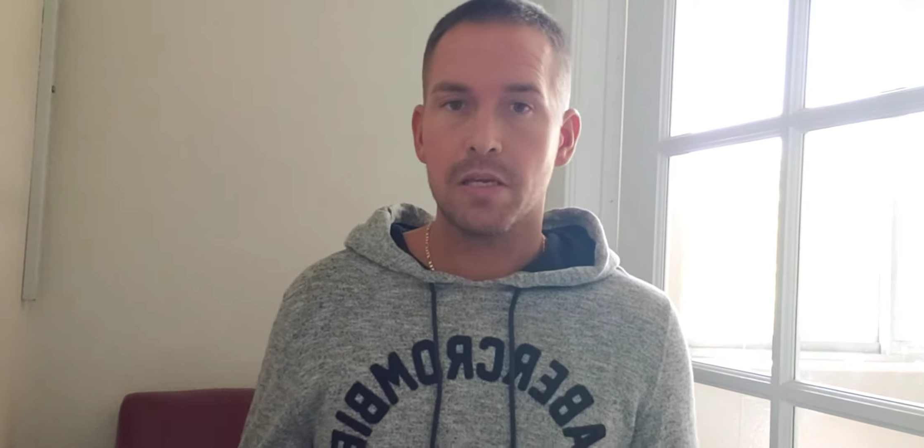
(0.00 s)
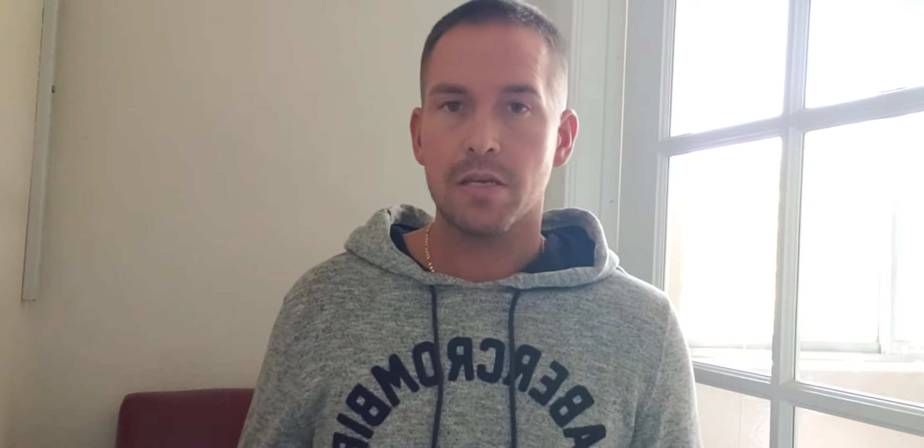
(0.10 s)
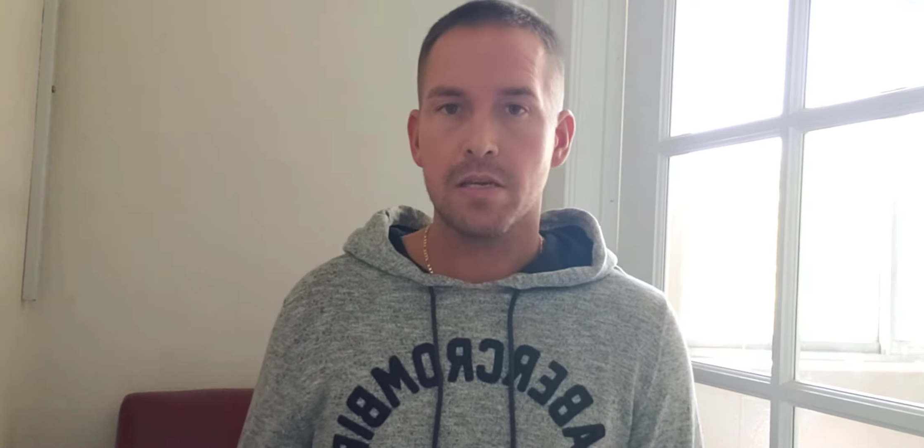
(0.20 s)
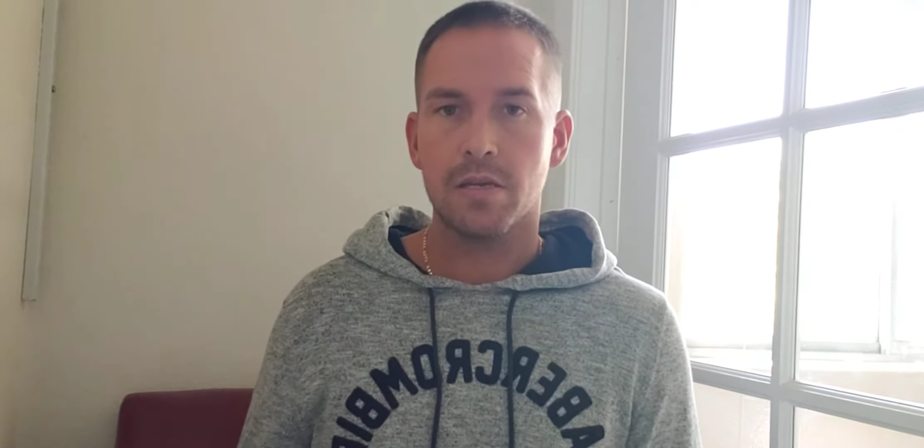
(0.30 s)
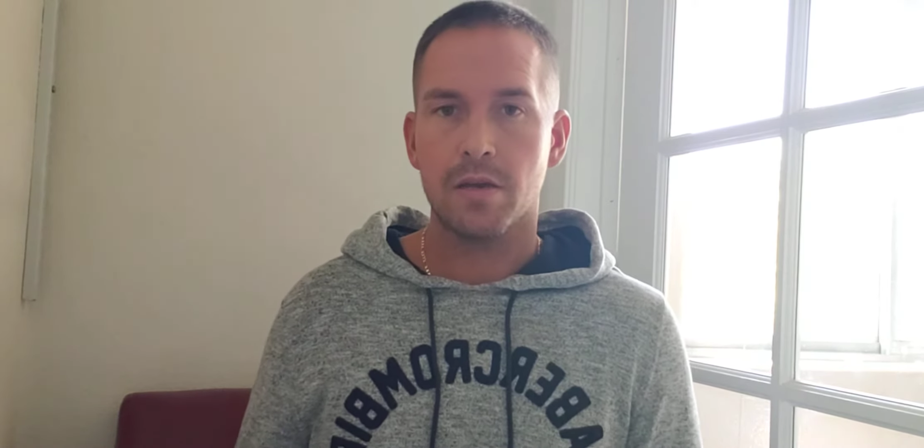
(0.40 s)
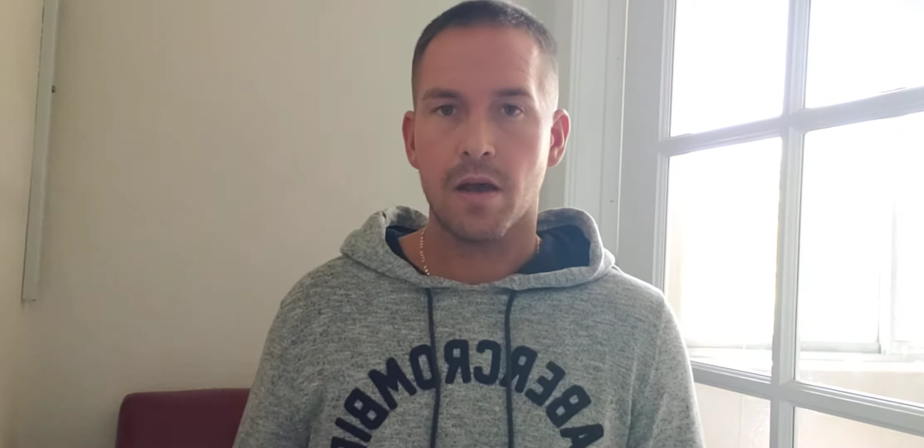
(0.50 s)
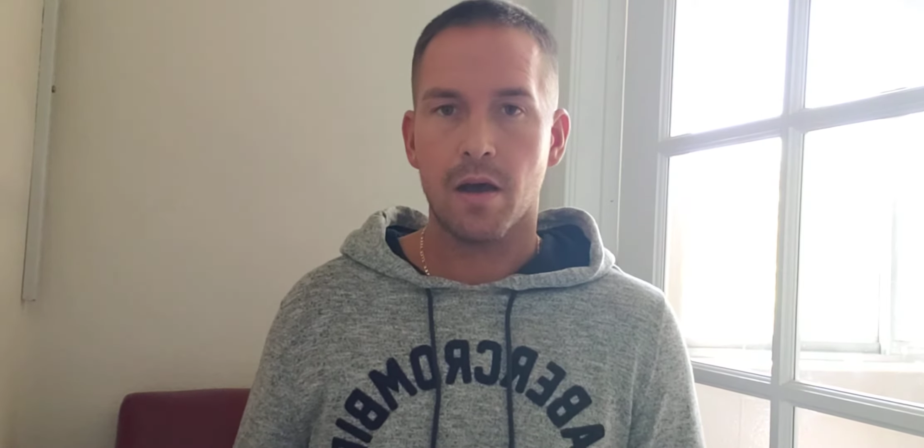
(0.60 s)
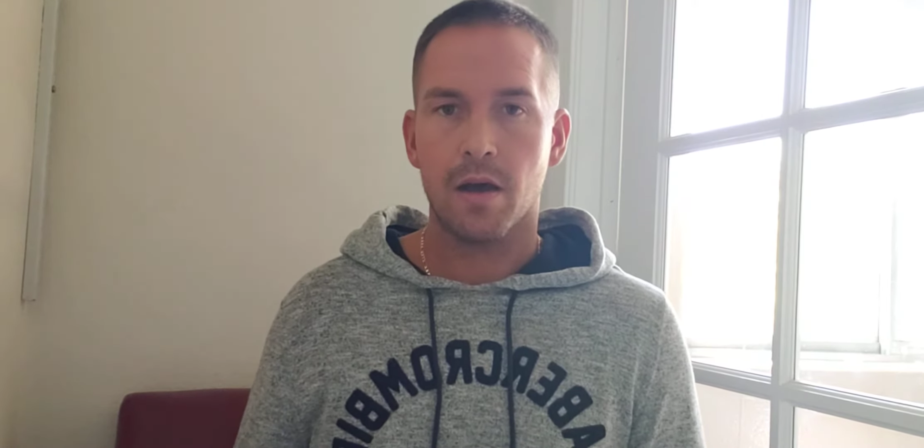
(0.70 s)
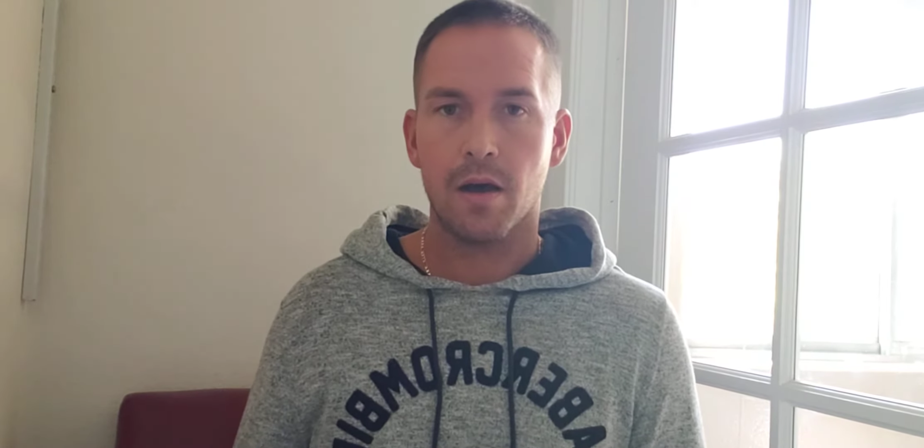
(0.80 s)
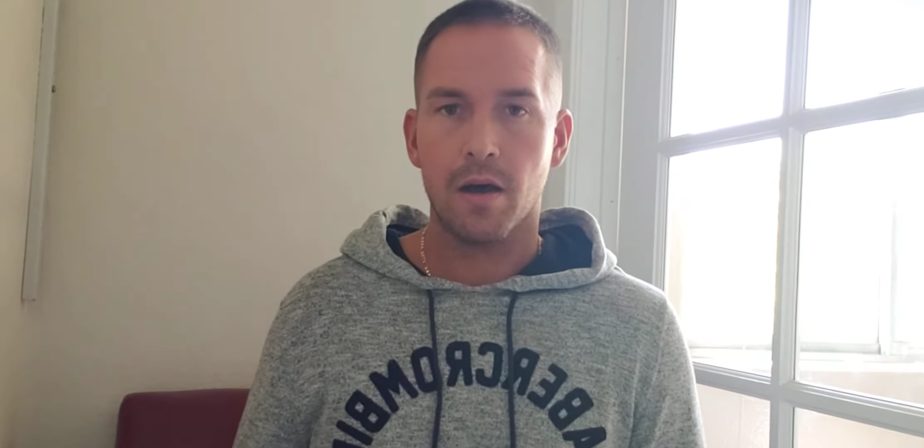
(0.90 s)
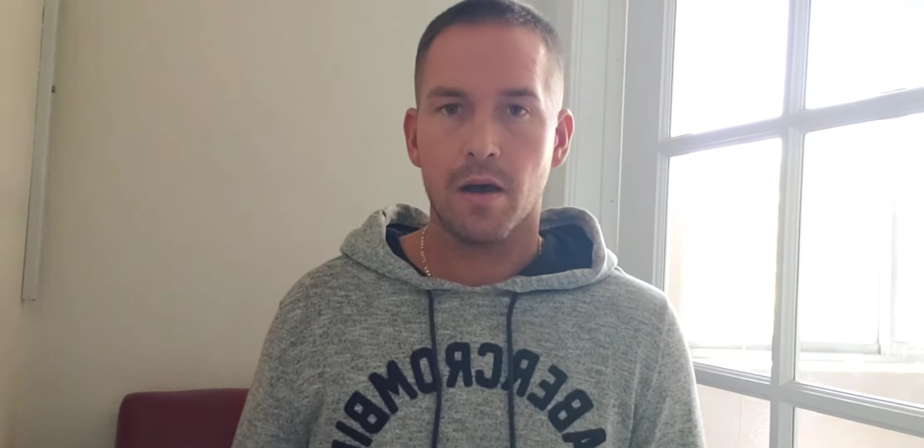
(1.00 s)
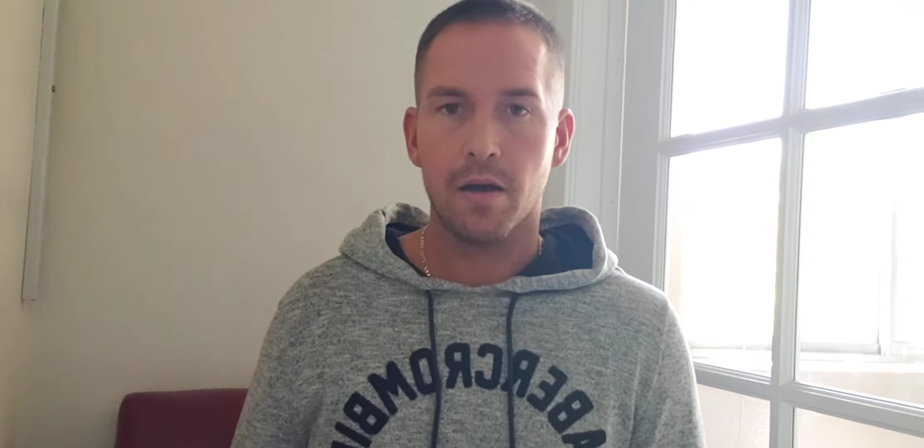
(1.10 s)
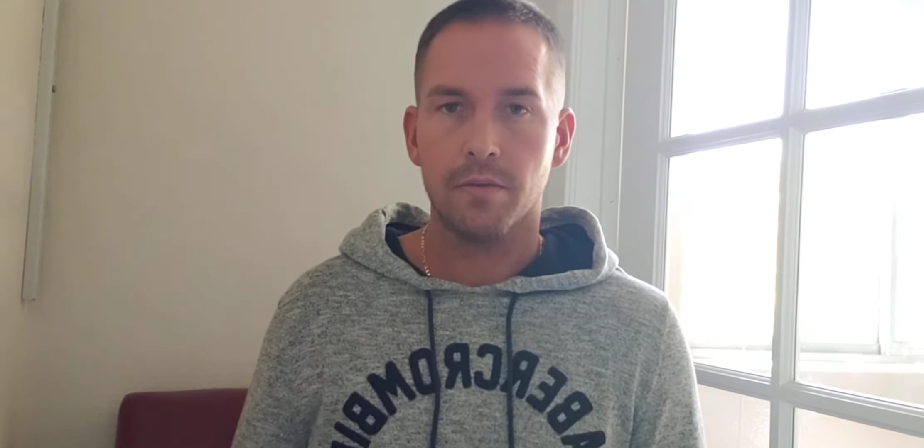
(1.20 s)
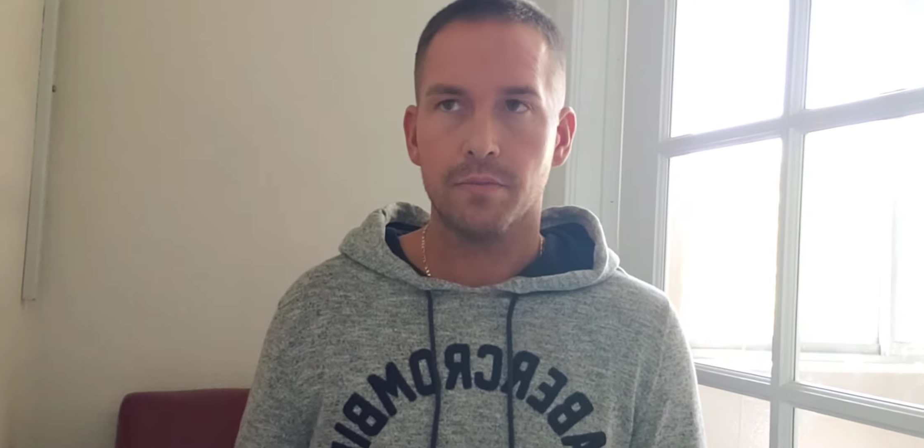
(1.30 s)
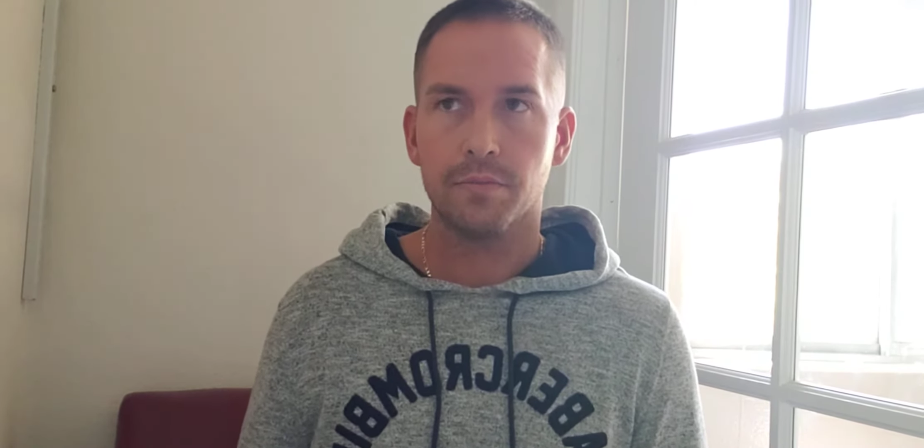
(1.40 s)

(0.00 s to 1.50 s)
in I